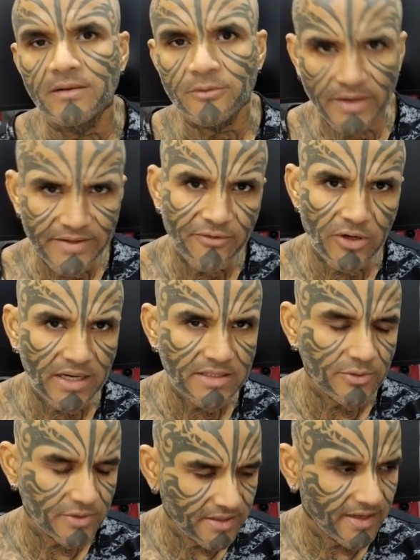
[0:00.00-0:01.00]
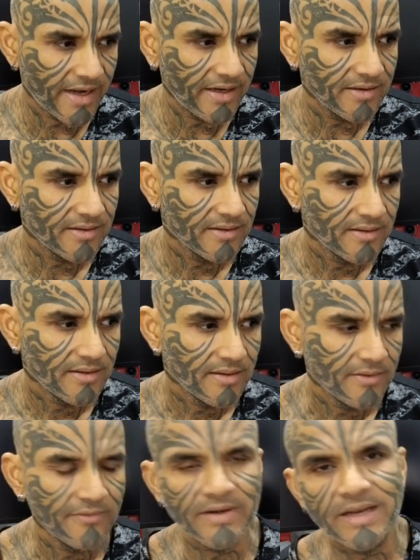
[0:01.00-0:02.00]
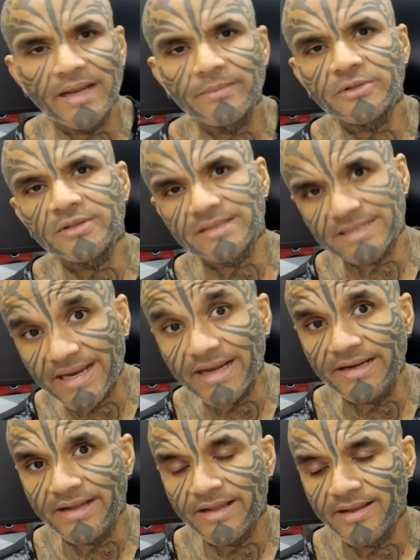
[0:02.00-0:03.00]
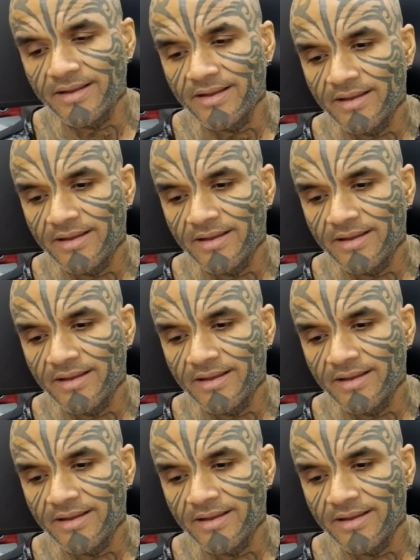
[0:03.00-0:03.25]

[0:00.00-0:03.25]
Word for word: 24 hours was great. When I came to the second day,